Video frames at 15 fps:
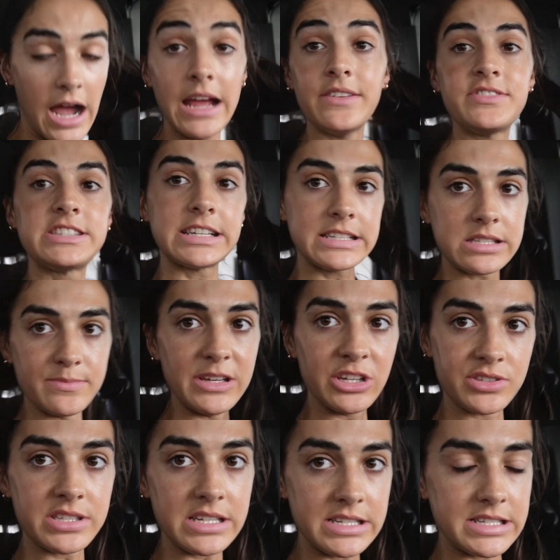have 6
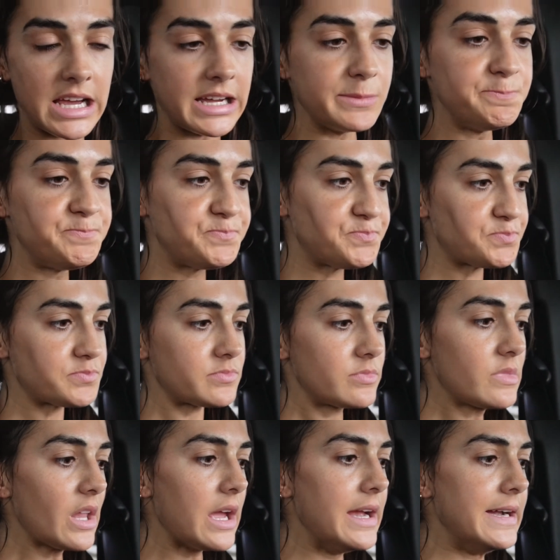meals in a day,
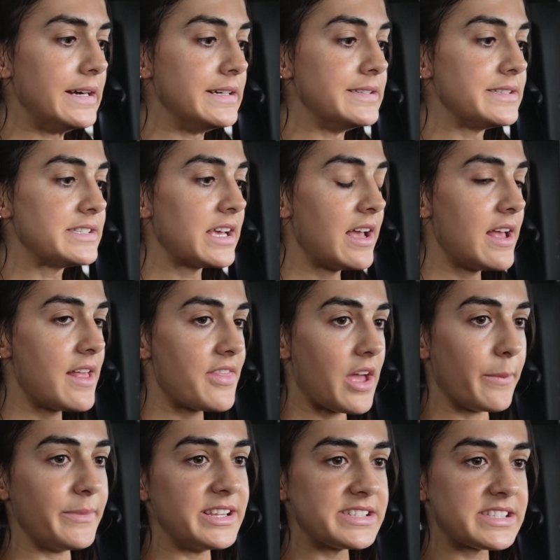and
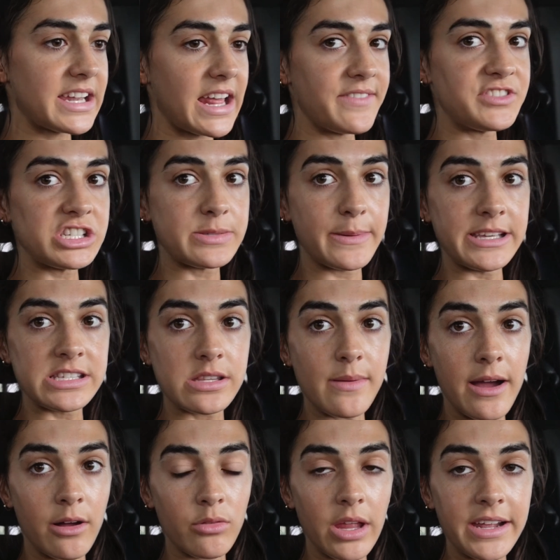that means that I have to space them
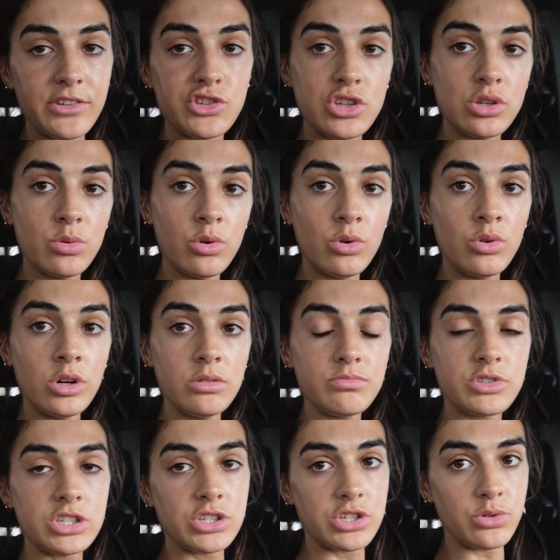out like 2
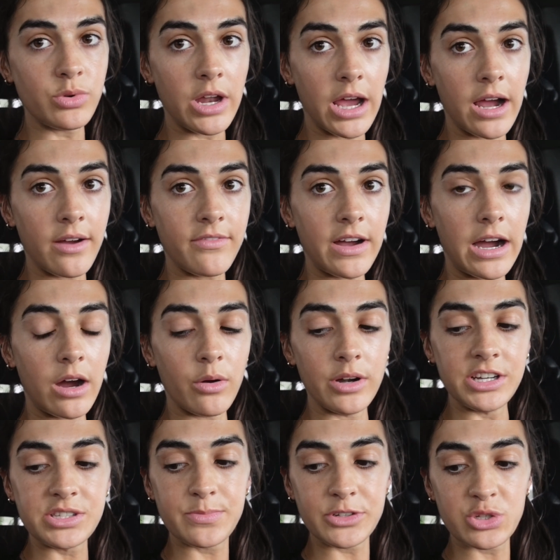to 2.5
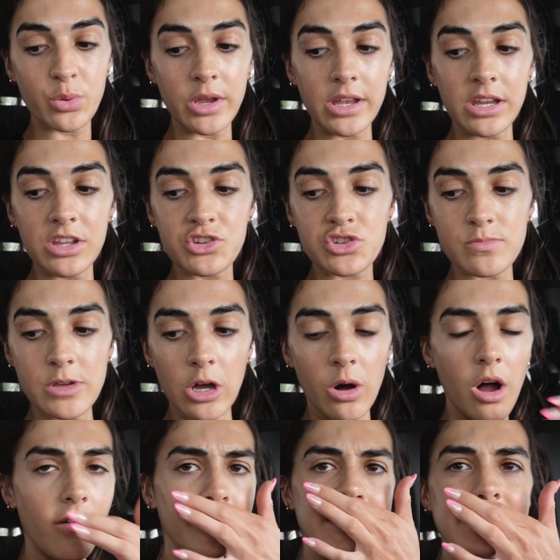hours between each meal.
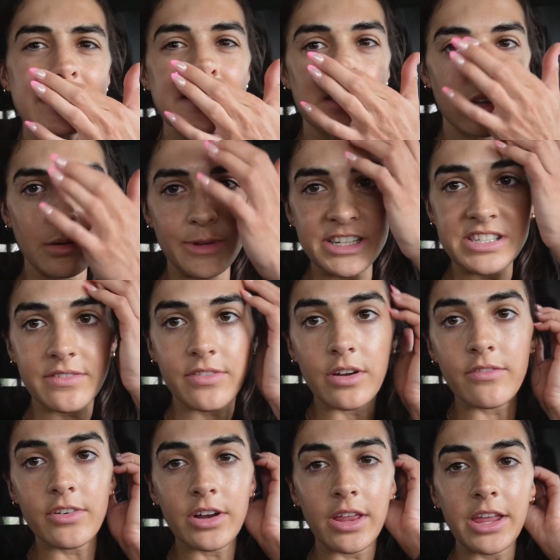Obviously, it's a little bit
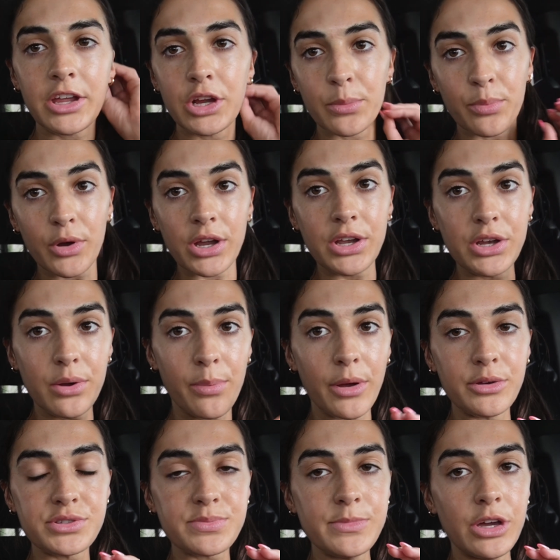different for your pre and your
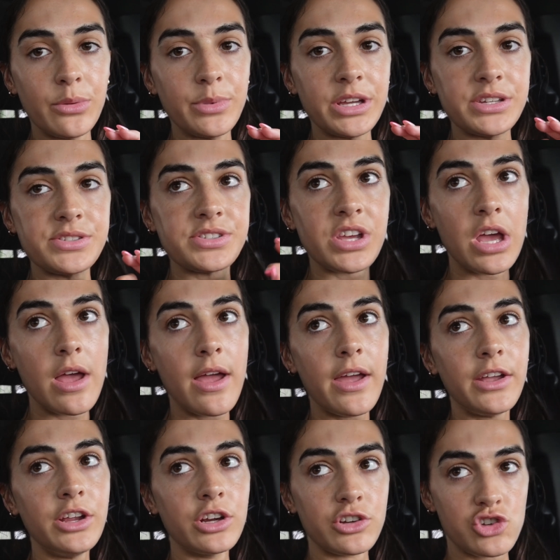post meal because
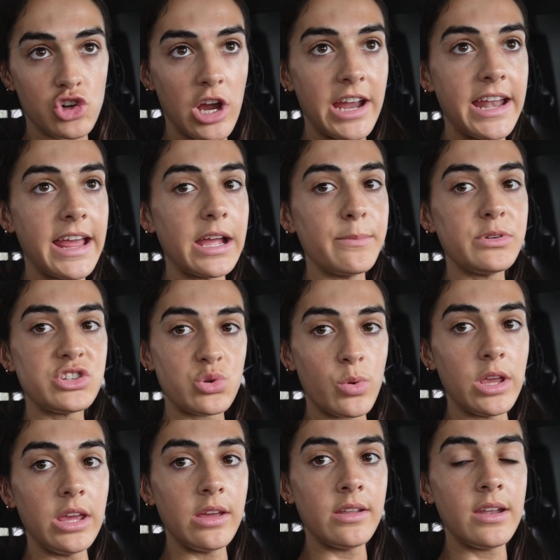you're training in
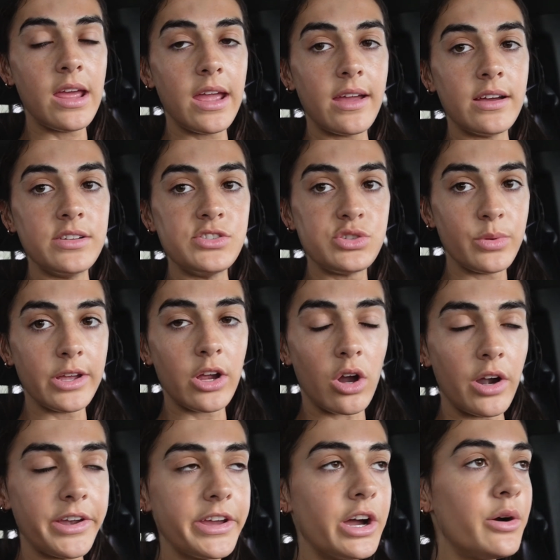between and doing
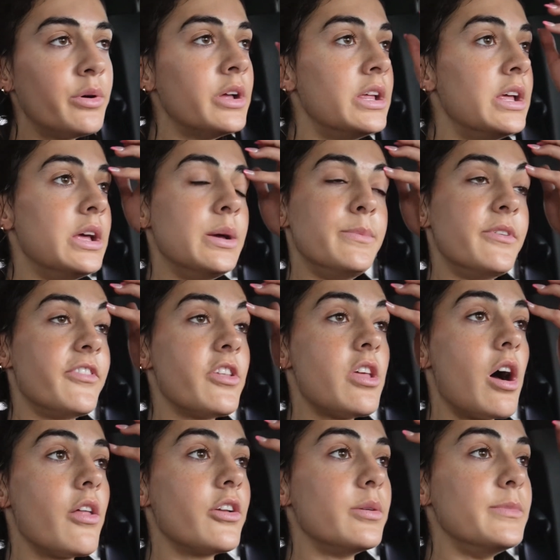cardio, but for
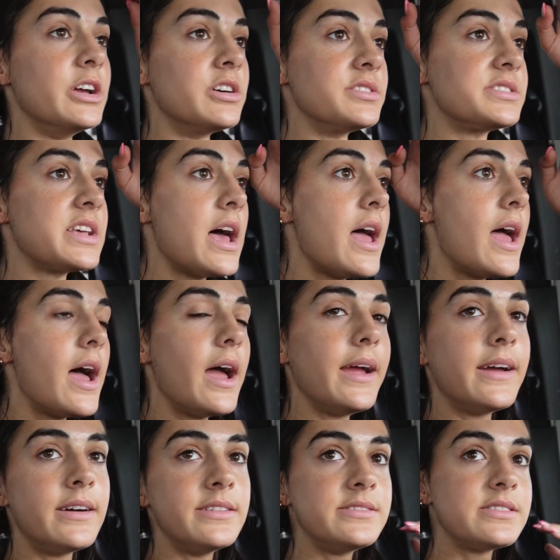the other meals,
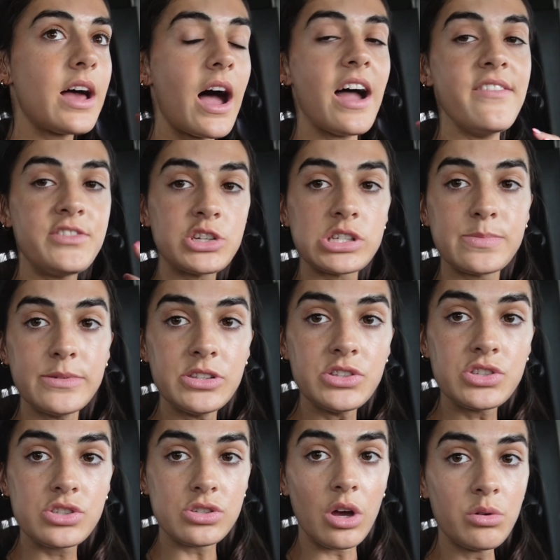and I've just been
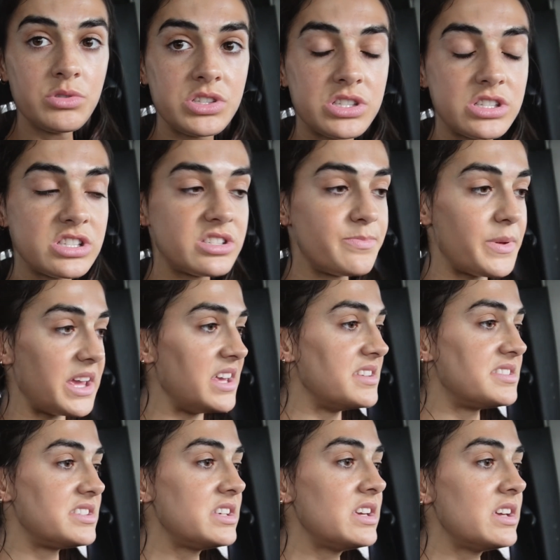so
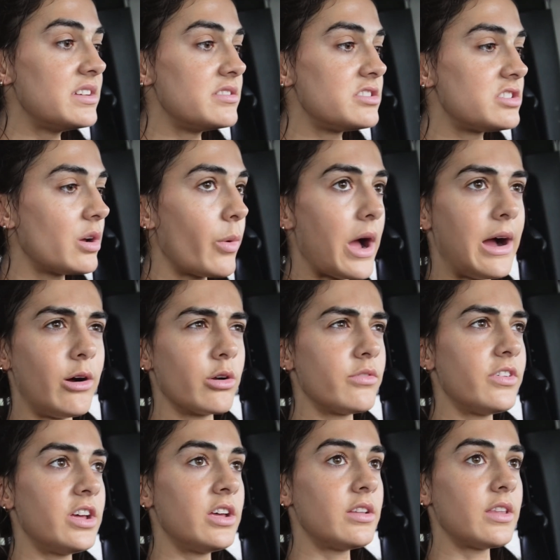spacey and so out
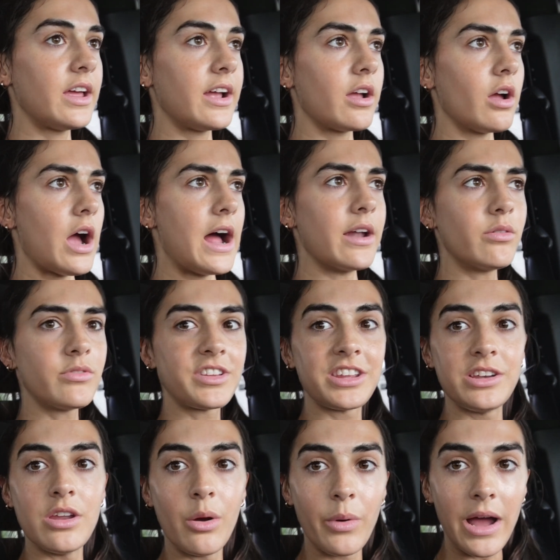of it. Like, I don't
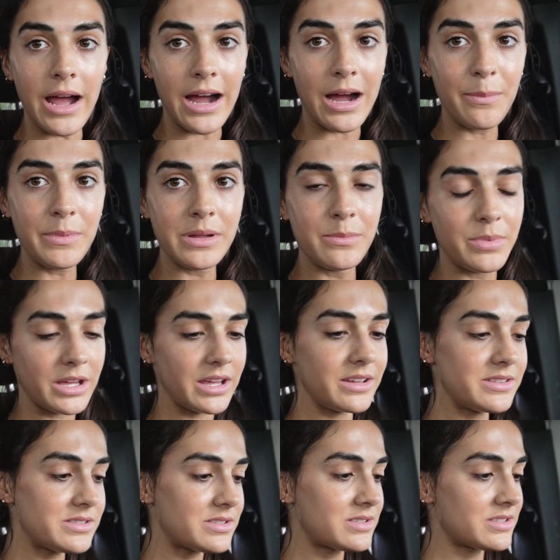really know what happened, but
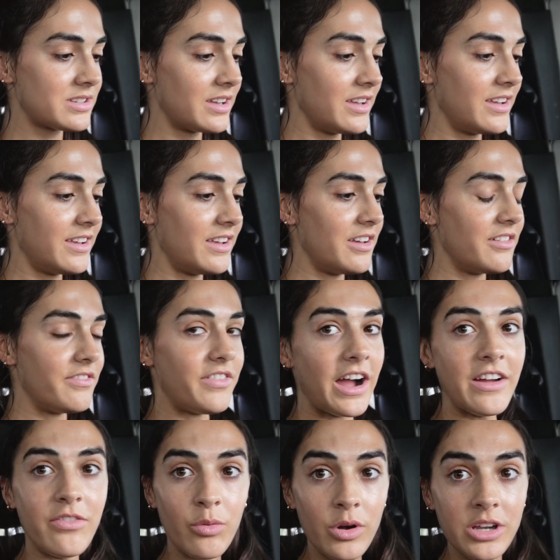it's
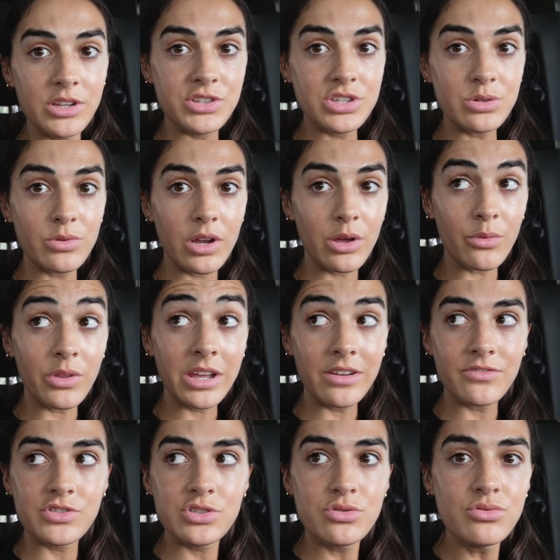5:42 and I only
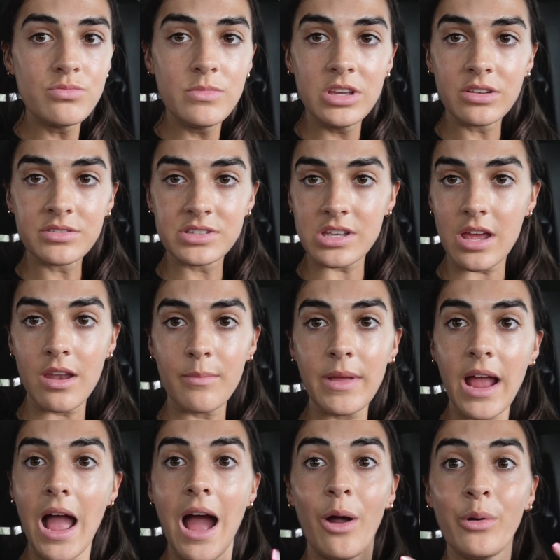have 2 meals in. I'm
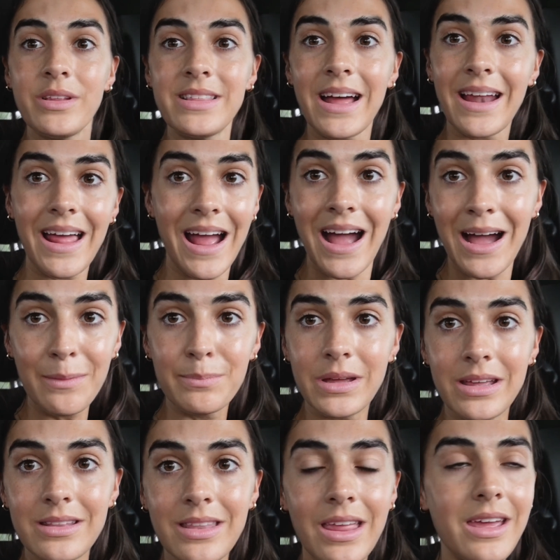like, how did that
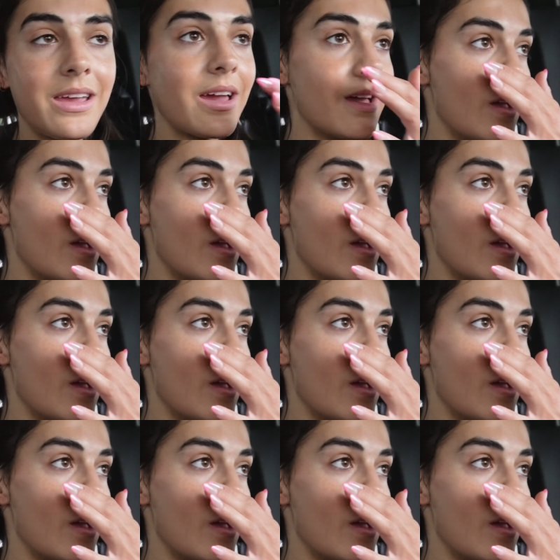happen? Like,